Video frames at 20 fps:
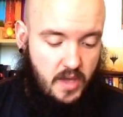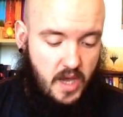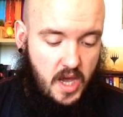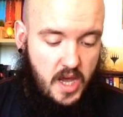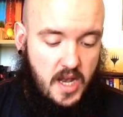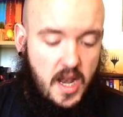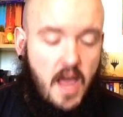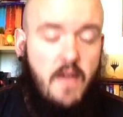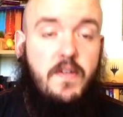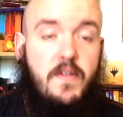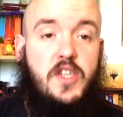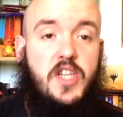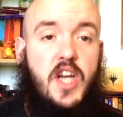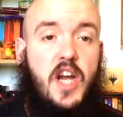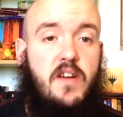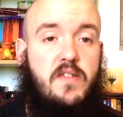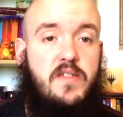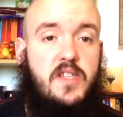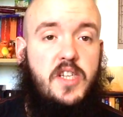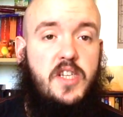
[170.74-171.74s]
Another
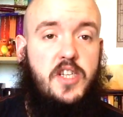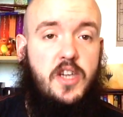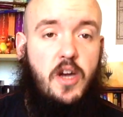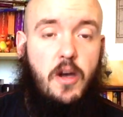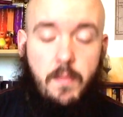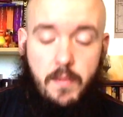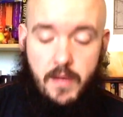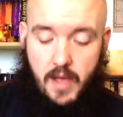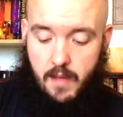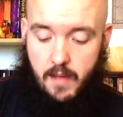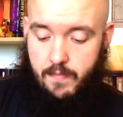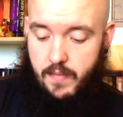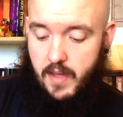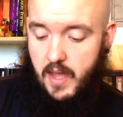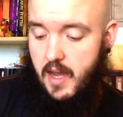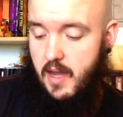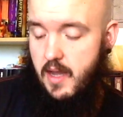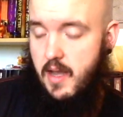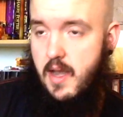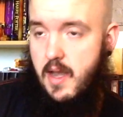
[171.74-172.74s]
charity shop up
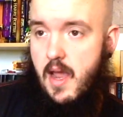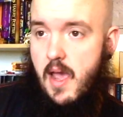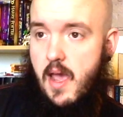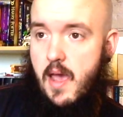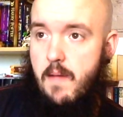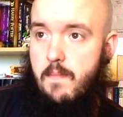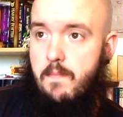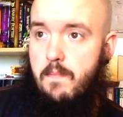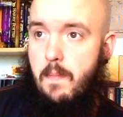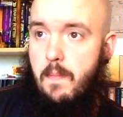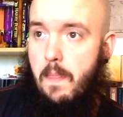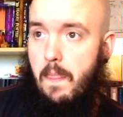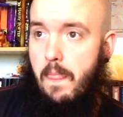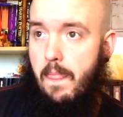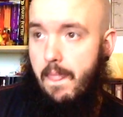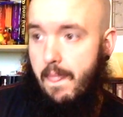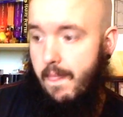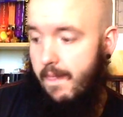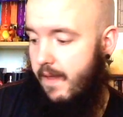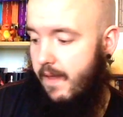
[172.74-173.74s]
in
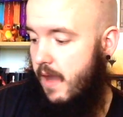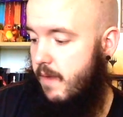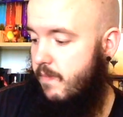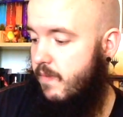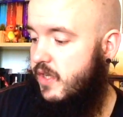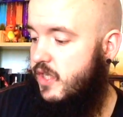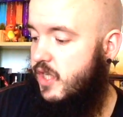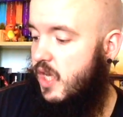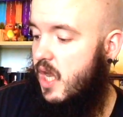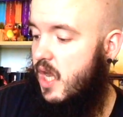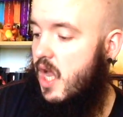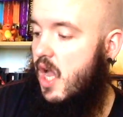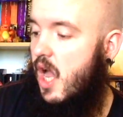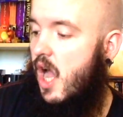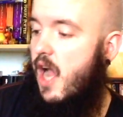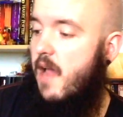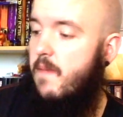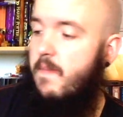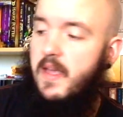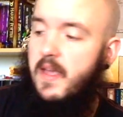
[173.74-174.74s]
Cambridge,
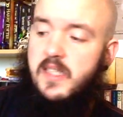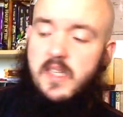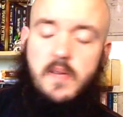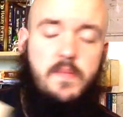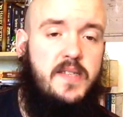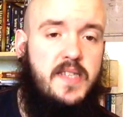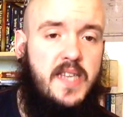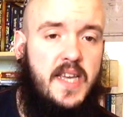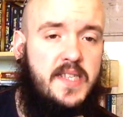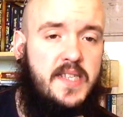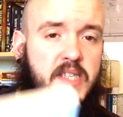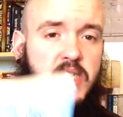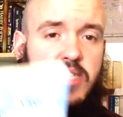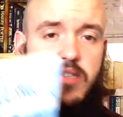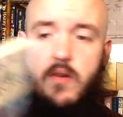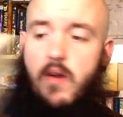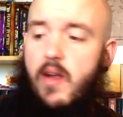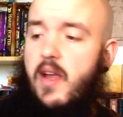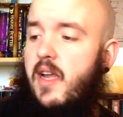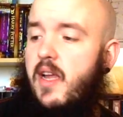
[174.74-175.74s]
I picked up Assassin's
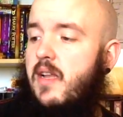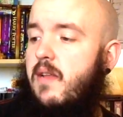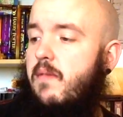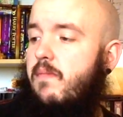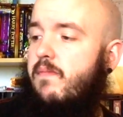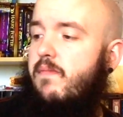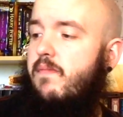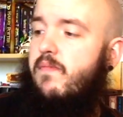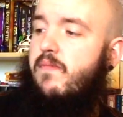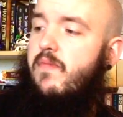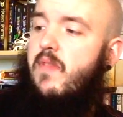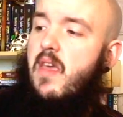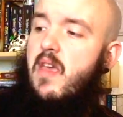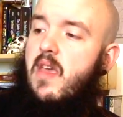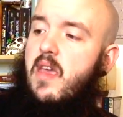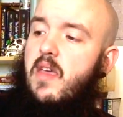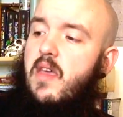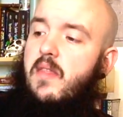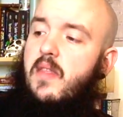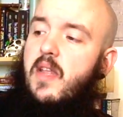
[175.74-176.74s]
Creed,
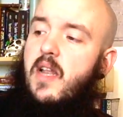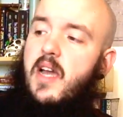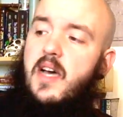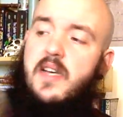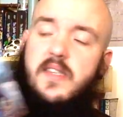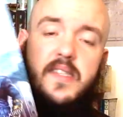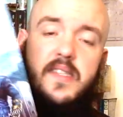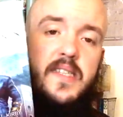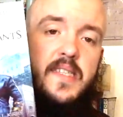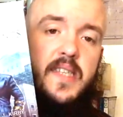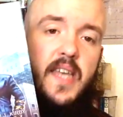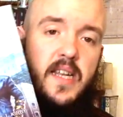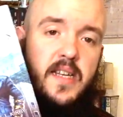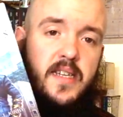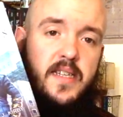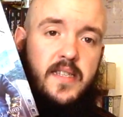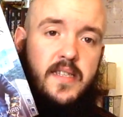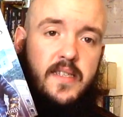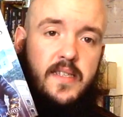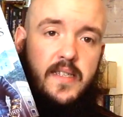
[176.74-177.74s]
The Last
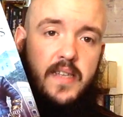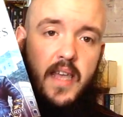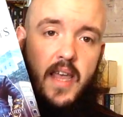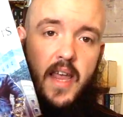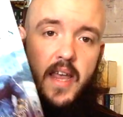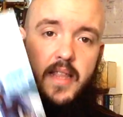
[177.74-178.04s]
Descendants.